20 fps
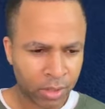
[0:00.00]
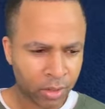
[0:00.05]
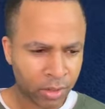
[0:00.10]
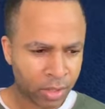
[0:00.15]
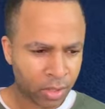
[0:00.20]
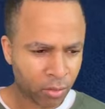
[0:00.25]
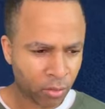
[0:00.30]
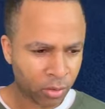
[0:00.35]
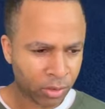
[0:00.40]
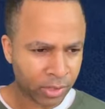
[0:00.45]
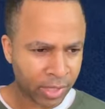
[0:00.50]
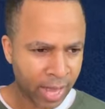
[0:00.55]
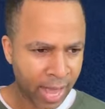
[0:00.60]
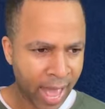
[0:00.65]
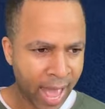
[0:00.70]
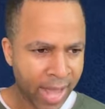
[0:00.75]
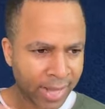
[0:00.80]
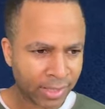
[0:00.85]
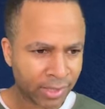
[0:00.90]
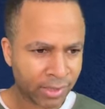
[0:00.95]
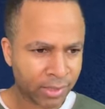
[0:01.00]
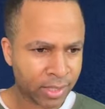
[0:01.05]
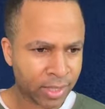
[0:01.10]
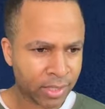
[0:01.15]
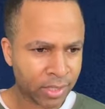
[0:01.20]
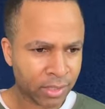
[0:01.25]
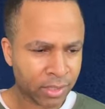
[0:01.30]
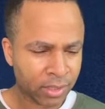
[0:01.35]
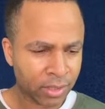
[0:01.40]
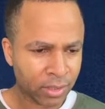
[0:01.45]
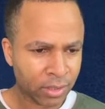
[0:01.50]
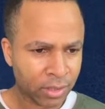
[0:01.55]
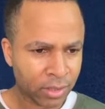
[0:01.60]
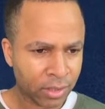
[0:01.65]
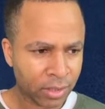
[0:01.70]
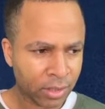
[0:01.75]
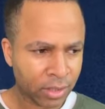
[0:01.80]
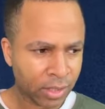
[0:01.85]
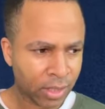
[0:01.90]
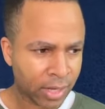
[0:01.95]
there was access
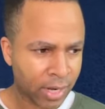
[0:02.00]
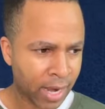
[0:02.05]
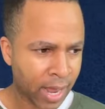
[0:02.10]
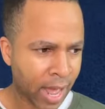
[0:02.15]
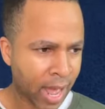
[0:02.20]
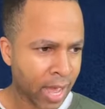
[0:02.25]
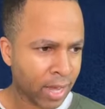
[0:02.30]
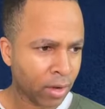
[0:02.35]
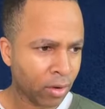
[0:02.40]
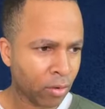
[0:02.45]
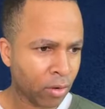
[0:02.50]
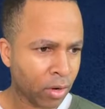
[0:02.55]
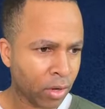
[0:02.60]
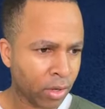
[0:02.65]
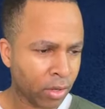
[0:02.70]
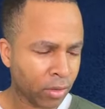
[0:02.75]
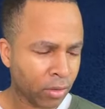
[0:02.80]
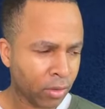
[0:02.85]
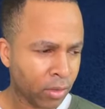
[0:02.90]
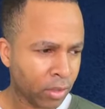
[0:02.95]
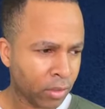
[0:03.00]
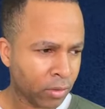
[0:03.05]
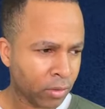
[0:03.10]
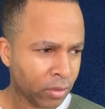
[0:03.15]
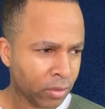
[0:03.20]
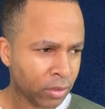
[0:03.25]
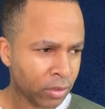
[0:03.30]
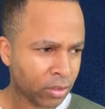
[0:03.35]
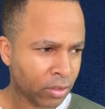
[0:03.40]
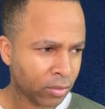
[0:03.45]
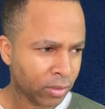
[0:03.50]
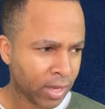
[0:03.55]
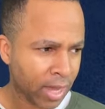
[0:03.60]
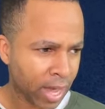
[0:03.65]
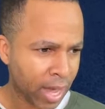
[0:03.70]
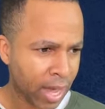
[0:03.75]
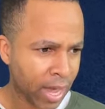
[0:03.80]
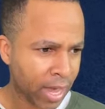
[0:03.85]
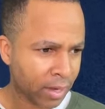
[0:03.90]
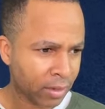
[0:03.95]
not to
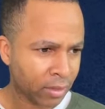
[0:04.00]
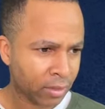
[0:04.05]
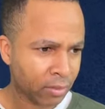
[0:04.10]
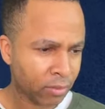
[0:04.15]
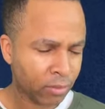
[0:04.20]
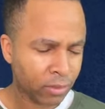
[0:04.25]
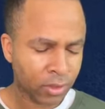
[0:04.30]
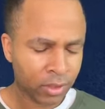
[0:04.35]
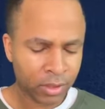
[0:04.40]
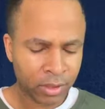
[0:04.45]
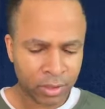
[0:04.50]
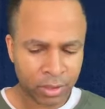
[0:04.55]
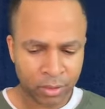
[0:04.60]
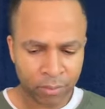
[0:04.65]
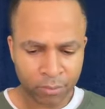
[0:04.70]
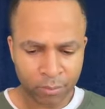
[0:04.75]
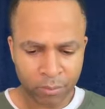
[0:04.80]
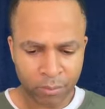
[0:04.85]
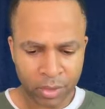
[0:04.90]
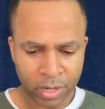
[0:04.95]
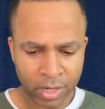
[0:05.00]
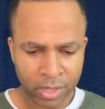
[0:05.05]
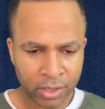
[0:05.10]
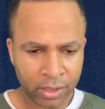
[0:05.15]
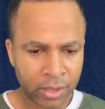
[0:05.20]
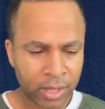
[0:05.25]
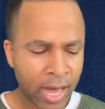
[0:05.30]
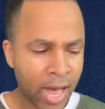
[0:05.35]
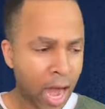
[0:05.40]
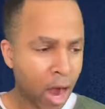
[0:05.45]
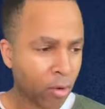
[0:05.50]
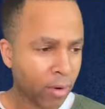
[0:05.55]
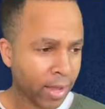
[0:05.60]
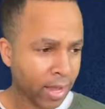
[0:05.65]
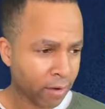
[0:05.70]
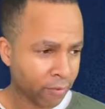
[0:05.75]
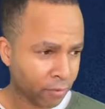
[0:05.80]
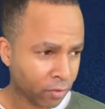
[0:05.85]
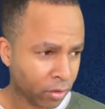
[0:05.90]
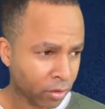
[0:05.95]
God, but
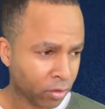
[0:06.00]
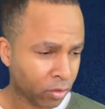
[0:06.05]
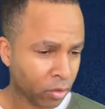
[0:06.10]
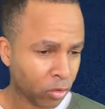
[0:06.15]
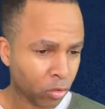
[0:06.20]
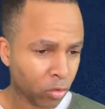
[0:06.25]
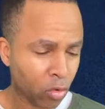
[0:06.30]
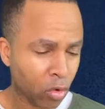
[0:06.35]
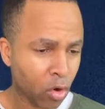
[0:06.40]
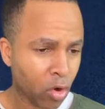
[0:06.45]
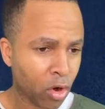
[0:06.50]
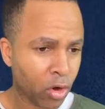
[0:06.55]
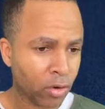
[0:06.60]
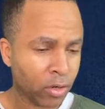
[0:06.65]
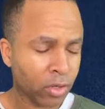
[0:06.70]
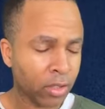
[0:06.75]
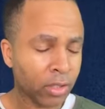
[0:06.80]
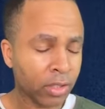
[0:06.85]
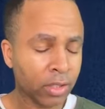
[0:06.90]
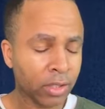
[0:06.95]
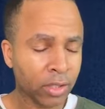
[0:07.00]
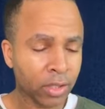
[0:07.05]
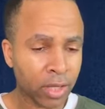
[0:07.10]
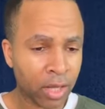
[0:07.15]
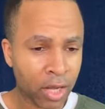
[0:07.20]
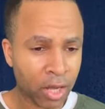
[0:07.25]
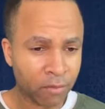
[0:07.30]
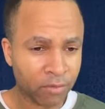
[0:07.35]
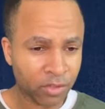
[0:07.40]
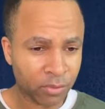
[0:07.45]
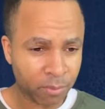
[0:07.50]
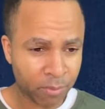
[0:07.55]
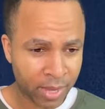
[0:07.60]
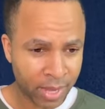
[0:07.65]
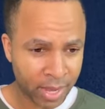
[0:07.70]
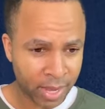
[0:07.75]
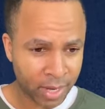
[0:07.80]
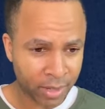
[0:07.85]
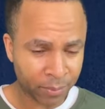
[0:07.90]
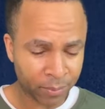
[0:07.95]
however, the Lord loves
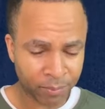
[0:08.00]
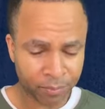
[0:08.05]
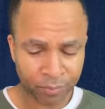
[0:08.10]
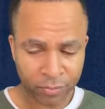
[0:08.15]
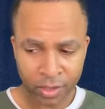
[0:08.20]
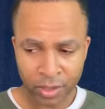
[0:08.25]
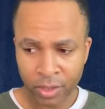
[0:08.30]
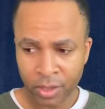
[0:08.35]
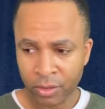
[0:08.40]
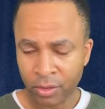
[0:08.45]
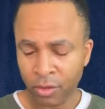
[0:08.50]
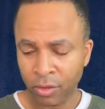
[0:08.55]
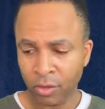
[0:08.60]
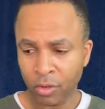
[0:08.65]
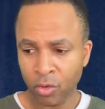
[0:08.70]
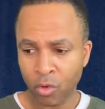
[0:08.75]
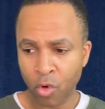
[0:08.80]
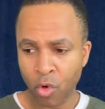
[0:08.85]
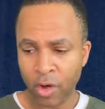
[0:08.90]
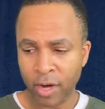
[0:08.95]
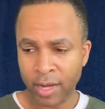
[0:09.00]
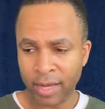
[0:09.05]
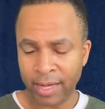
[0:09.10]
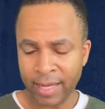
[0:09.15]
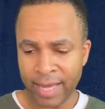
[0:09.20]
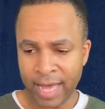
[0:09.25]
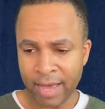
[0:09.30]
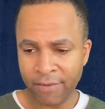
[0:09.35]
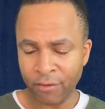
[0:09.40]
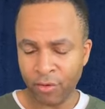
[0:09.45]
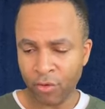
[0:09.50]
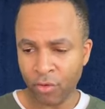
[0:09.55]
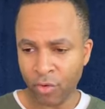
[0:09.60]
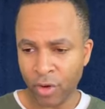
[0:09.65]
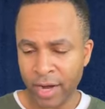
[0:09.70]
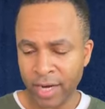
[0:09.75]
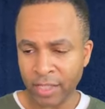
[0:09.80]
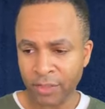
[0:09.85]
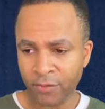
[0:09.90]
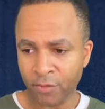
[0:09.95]
man. The Lord gave
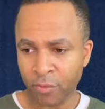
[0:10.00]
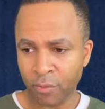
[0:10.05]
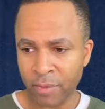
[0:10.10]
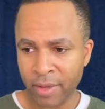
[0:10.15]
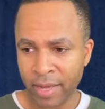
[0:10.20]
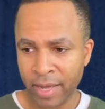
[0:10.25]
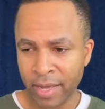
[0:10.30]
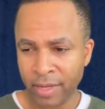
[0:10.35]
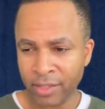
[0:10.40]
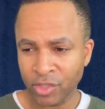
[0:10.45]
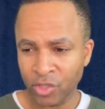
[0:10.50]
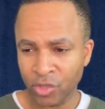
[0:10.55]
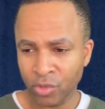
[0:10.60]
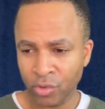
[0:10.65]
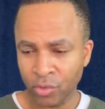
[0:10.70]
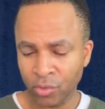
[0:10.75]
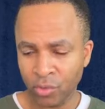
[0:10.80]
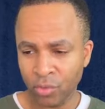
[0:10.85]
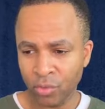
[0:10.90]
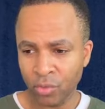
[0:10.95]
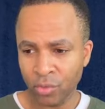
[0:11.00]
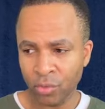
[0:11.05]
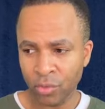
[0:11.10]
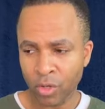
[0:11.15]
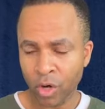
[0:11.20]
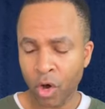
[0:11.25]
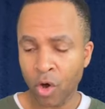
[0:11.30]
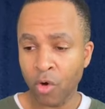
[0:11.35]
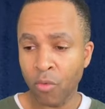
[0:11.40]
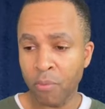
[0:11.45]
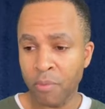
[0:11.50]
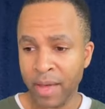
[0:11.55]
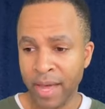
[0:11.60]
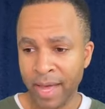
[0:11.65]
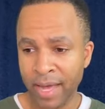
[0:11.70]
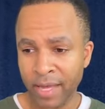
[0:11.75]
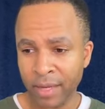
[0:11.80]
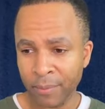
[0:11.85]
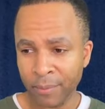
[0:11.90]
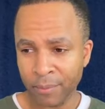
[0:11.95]
grace for man to
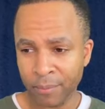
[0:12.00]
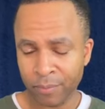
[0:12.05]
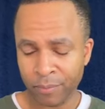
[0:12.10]
obey.